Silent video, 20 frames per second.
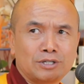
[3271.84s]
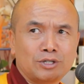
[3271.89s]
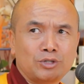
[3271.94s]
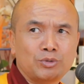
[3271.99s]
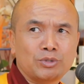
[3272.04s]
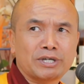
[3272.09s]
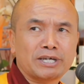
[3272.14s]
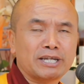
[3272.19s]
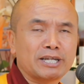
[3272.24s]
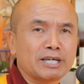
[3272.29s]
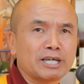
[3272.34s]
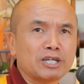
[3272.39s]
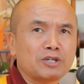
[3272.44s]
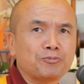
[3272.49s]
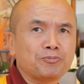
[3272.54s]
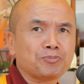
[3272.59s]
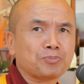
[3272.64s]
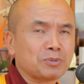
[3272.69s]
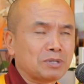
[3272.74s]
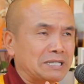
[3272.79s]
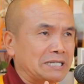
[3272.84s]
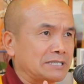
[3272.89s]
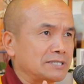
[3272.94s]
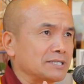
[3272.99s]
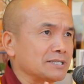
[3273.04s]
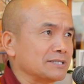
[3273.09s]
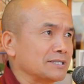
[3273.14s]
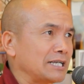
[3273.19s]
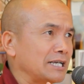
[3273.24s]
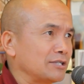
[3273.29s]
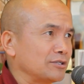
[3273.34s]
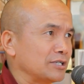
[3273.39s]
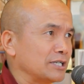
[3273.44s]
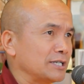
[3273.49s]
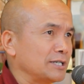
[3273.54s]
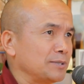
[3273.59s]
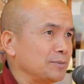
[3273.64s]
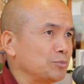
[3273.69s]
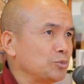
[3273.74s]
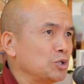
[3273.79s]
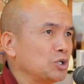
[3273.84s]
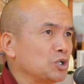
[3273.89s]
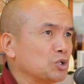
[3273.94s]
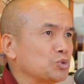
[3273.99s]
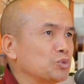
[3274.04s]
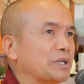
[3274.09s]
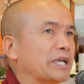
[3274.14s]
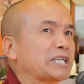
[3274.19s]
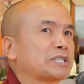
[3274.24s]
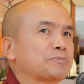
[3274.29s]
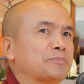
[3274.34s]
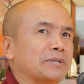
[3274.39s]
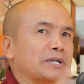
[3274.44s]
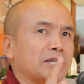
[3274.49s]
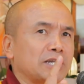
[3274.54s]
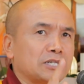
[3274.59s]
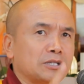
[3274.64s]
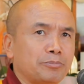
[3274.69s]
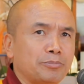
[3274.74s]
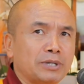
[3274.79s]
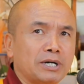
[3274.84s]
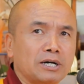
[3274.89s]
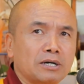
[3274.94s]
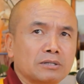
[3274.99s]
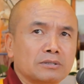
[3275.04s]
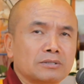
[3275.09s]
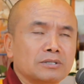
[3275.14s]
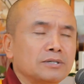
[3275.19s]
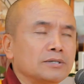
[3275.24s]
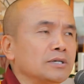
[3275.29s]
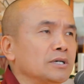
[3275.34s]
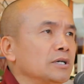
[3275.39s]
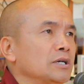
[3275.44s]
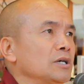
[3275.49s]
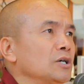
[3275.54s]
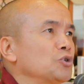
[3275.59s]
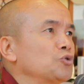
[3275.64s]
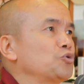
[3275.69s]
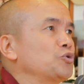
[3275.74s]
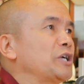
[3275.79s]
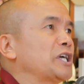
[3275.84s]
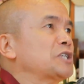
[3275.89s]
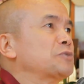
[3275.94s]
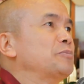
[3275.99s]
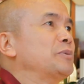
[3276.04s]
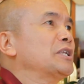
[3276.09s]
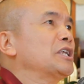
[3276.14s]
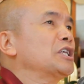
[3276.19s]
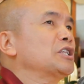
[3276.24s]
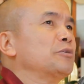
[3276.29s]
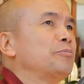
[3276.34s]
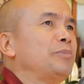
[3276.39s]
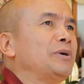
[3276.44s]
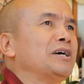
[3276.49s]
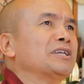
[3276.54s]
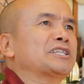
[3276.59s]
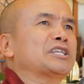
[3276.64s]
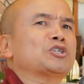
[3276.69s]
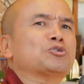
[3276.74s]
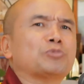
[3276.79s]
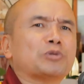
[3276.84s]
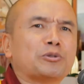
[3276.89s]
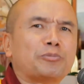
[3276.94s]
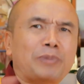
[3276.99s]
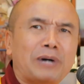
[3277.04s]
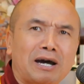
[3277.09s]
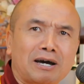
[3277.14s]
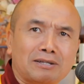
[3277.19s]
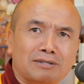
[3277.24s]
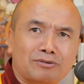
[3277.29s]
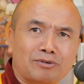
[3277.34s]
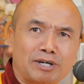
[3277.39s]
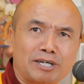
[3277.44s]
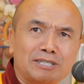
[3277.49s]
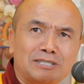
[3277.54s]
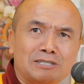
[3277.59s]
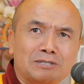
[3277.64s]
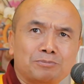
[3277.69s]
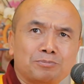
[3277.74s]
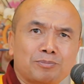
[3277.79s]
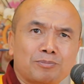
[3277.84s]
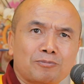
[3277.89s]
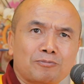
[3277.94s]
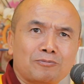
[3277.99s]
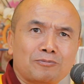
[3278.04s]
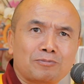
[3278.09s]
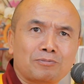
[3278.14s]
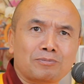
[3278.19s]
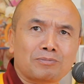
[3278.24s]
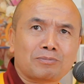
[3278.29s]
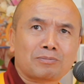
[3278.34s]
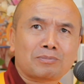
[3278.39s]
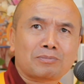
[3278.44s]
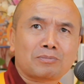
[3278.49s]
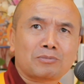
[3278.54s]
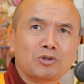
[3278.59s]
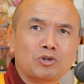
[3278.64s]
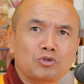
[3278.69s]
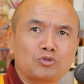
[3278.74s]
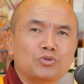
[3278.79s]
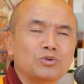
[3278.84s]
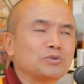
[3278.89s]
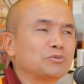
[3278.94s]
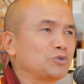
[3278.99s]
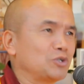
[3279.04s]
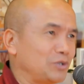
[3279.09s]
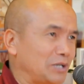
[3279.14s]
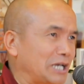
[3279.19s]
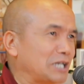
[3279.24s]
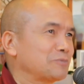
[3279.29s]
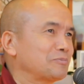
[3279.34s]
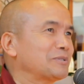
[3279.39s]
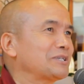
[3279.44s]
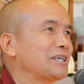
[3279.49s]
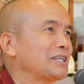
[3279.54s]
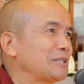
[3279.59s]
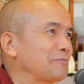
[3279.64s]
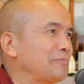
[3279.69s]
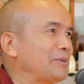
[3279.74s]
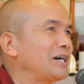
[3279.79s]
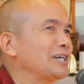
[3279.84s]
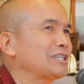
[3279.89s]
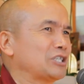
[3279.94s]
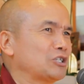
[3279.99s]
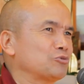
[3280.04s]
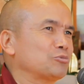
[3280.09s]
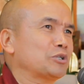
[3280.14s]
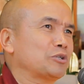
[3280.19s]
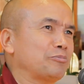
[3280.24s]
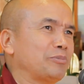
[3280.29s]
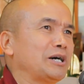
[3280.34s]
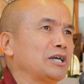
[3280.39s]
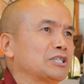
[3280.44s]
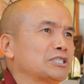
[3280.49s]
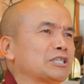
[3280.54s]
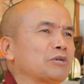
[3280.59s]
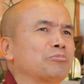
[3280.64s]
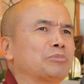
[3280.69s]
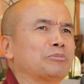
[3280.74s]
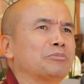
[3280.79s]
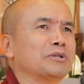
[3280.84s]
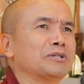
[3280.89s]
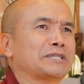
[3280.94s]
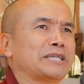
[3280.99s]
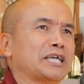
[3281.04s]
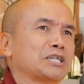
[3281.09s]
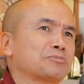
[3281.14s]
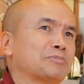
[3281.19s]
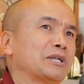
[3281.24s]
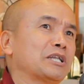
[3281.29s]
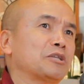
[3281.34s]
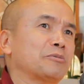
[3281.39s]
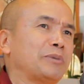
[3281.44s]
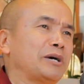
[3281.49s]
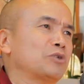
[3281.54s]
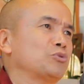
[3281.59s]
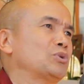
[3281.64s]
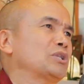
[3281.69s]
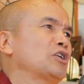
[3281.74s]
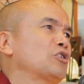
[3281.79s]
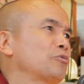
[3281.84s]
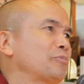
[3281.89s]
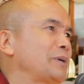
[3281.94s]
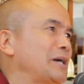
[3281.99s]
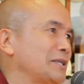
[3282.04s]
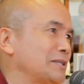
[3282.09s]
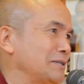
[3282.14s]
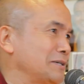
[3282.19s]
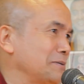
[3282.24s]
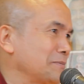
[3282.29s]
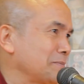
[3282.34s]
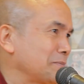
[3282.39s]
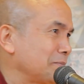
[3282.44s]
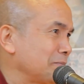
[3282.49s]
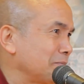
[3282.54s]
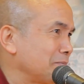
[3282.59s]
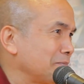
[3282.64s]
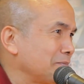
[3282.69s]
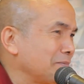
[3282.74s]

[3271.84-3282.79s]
You getting it? This is Tantra. To expedite the path. To expedite the path, they should be the path, right? To expedite the path, they should be the path. Some people, they expedite the path without the path.